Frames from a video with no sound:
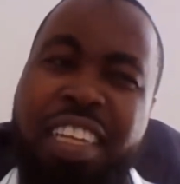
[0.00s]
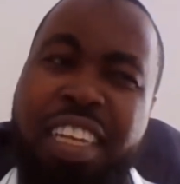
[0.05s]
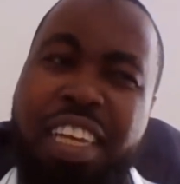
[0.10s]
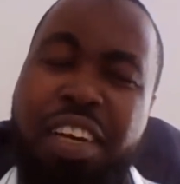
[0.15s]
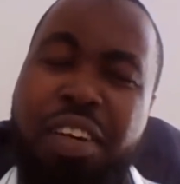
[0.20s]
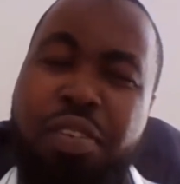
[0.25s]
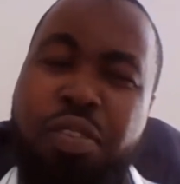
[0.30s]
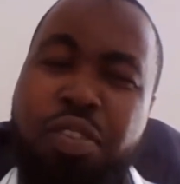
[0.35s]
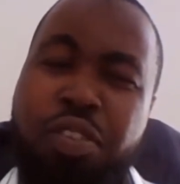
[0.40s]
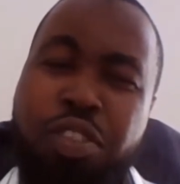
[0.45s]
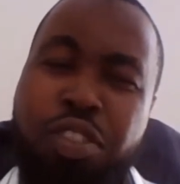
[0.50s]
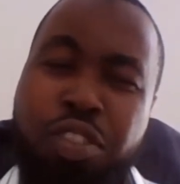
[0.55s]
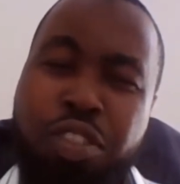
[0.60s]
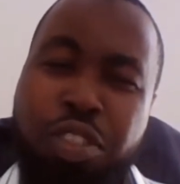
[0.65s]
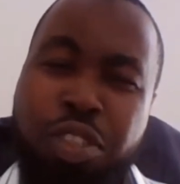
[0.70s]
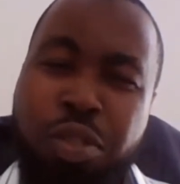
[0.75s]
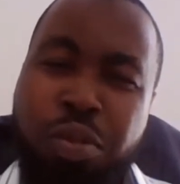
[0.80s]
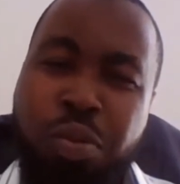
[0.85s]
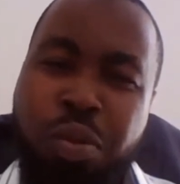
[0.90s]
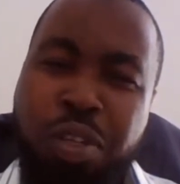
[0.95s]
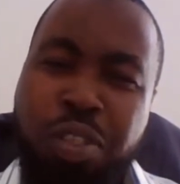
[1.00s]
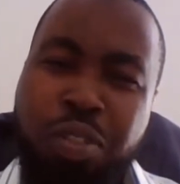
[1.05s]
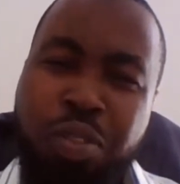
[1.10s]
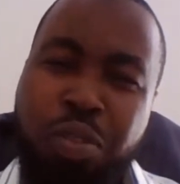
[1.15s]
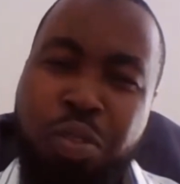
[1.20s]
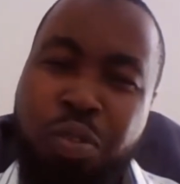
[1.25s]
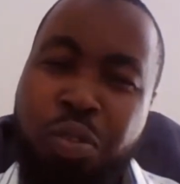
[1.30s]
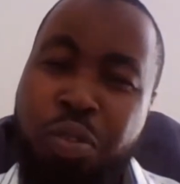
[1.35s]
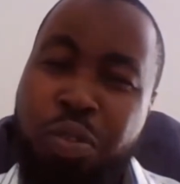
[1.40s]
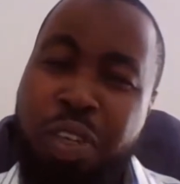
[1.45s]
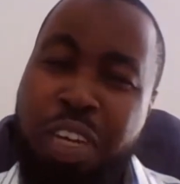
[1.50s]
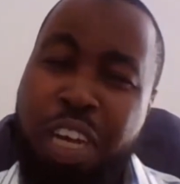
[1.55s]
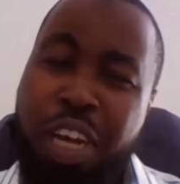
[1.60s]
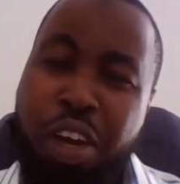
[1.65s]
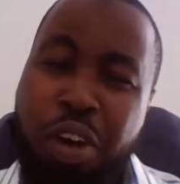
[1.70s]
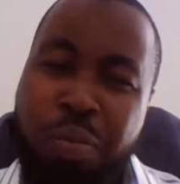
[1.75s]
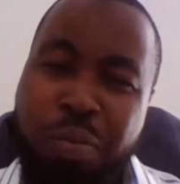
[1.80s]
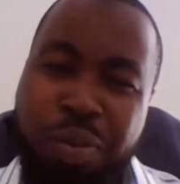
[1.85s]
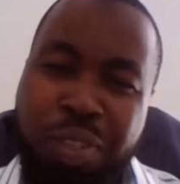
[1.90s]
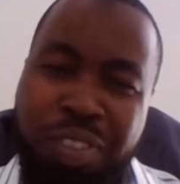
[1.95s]
Now, do you want to
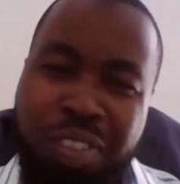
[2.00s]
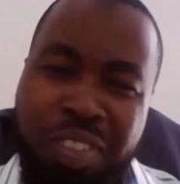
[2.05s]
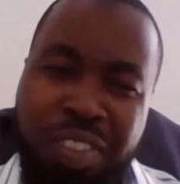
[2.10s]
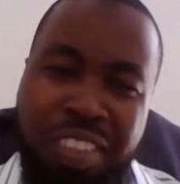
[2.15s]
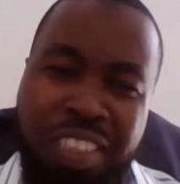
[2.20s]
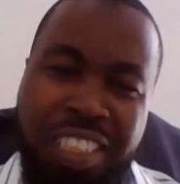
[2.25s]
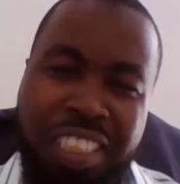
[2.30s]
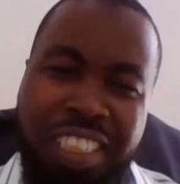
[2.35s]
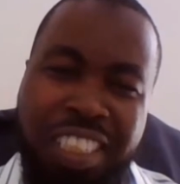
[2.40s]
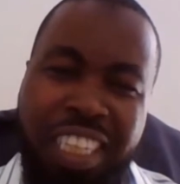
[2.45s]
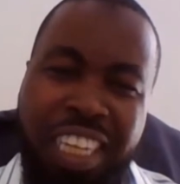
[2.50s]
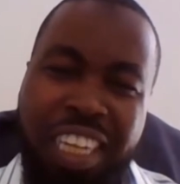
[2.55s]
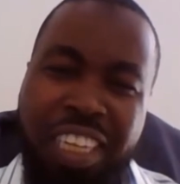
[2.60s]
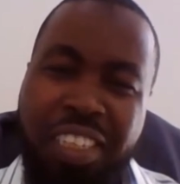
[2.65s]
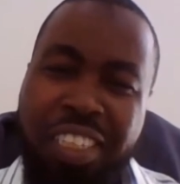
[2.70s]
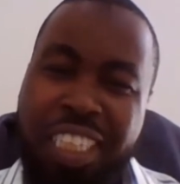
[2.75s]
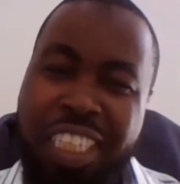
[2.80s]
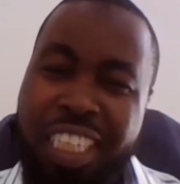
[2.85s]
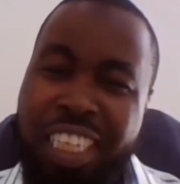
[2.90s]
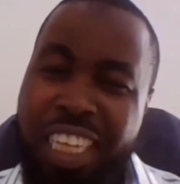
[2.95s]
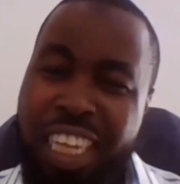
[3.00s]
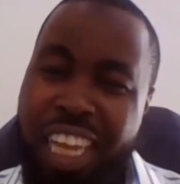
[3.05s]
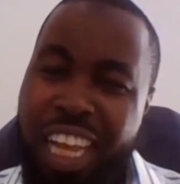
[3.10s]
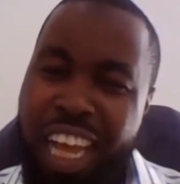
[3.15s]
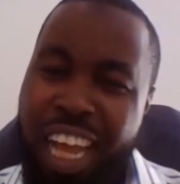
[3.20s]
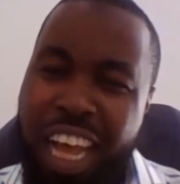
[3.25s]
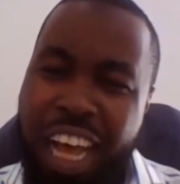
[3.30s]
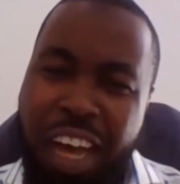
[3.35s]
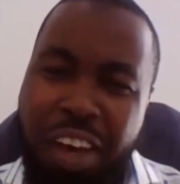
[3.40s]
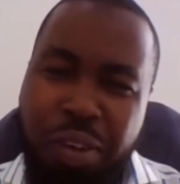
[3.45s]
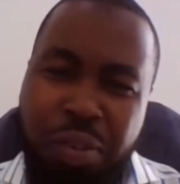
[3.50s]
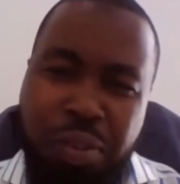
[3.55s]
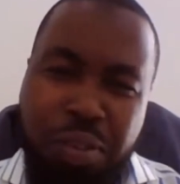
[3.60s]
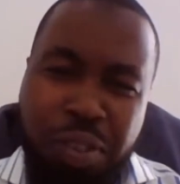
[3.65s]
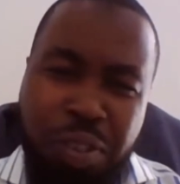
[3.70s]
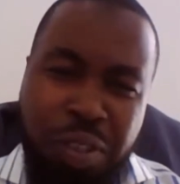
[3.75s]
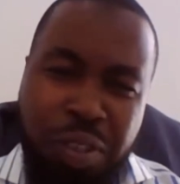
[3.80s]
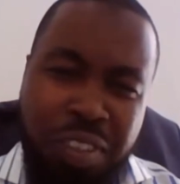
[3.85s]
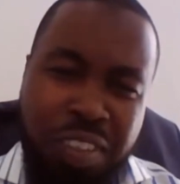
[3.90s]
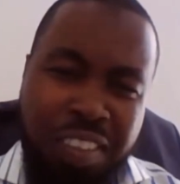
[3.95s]
help us understand
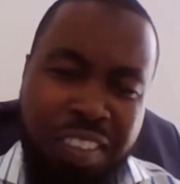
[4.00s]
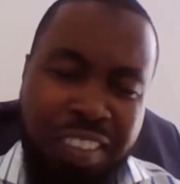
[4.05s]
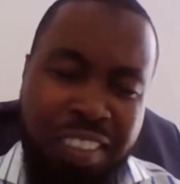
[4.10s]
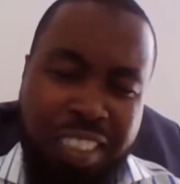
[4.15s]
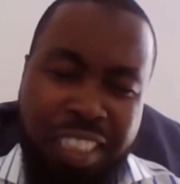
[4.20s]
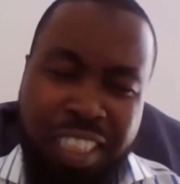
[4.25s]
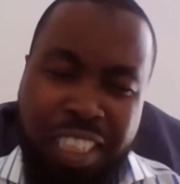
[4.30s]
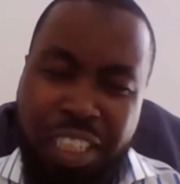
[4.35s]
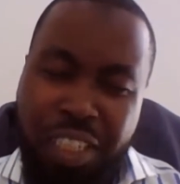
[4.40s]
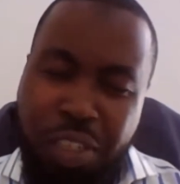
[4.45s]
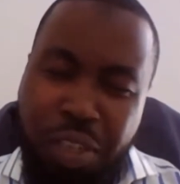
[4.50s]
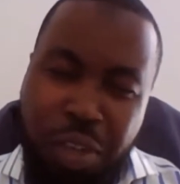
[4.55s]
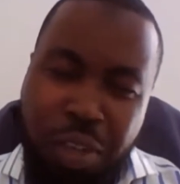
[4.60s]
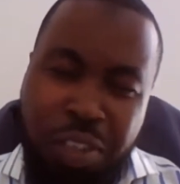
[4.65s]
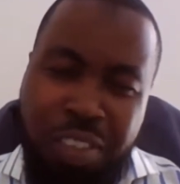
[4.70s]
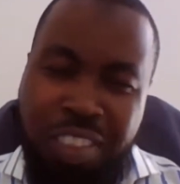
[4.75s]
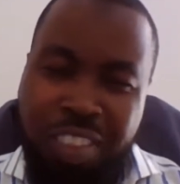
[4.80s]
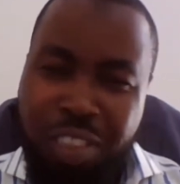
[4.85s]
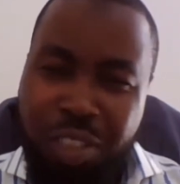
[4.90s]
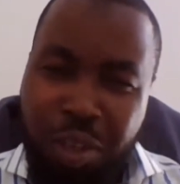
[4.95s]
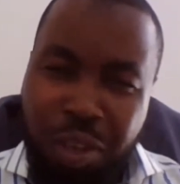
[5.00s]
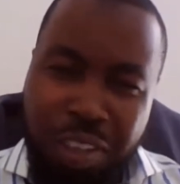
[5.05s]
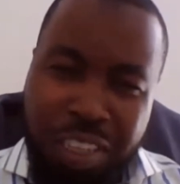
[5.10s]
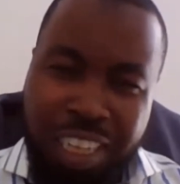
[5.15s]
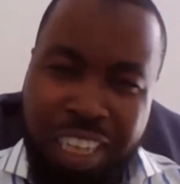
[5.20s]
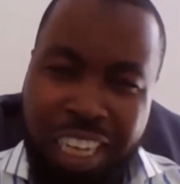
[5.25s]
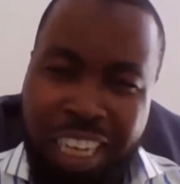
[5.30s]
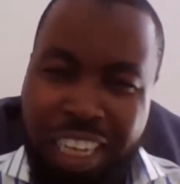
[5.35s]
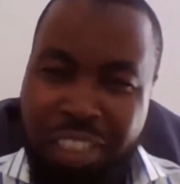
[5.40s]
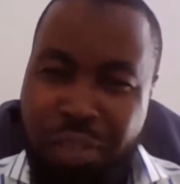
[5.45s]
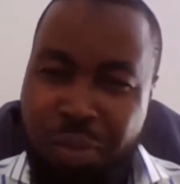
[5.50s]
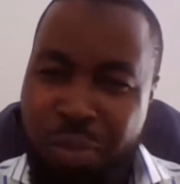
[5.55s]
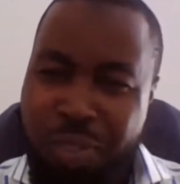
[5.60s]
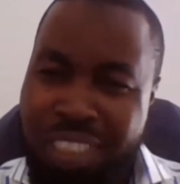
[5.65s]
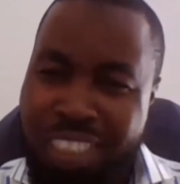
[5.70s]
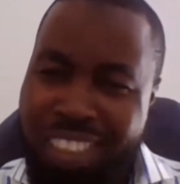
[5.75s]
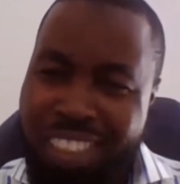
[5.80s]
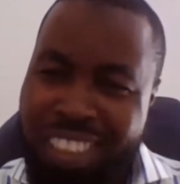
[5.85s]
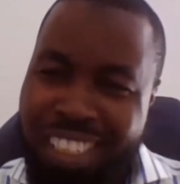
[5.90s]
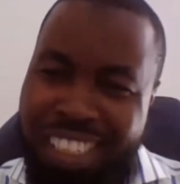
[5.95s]
how does the dots connect
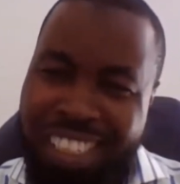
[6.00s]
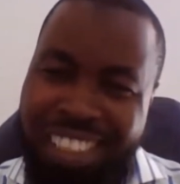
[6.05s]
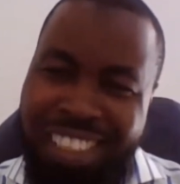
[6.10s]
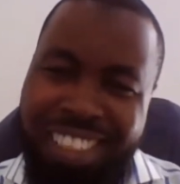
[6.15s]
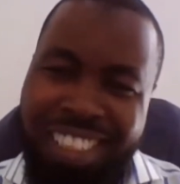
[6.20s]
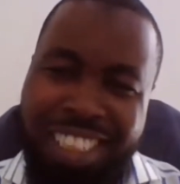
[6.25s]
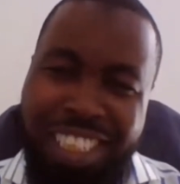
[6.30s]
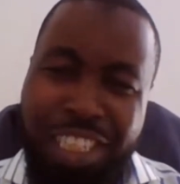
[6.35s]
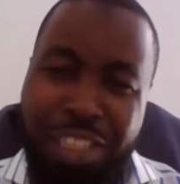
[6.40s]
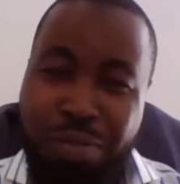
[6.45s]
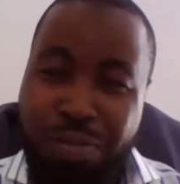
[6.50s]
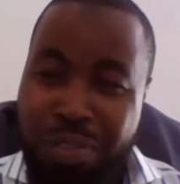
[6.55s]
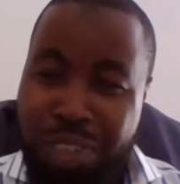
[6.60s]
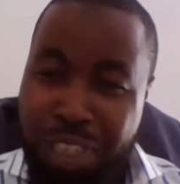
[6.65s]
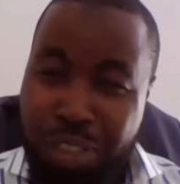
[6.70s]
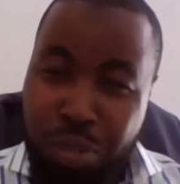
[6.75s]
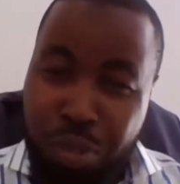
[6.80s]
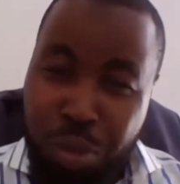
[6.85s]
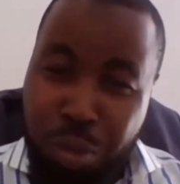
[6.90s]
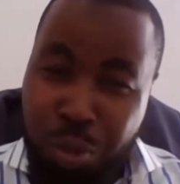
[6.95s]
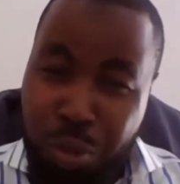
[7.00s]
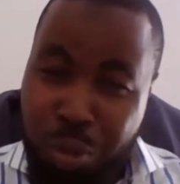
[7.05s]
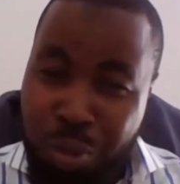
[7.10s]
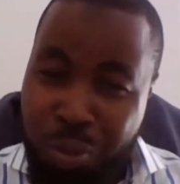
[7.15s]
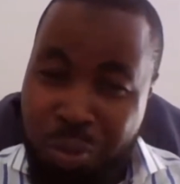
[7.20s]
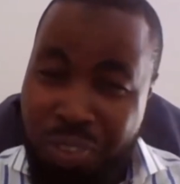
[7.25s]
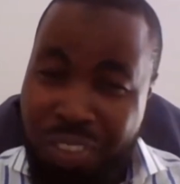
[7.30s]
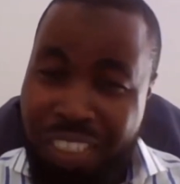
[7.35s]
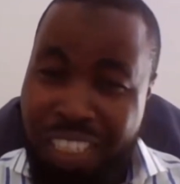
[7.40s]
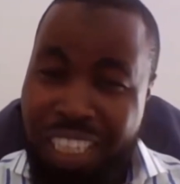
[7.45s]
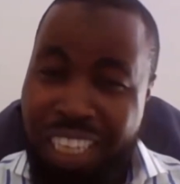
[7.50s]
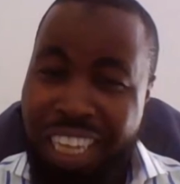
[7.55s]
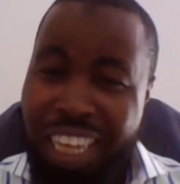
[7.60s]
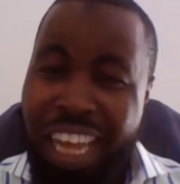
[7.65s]
with these different tools?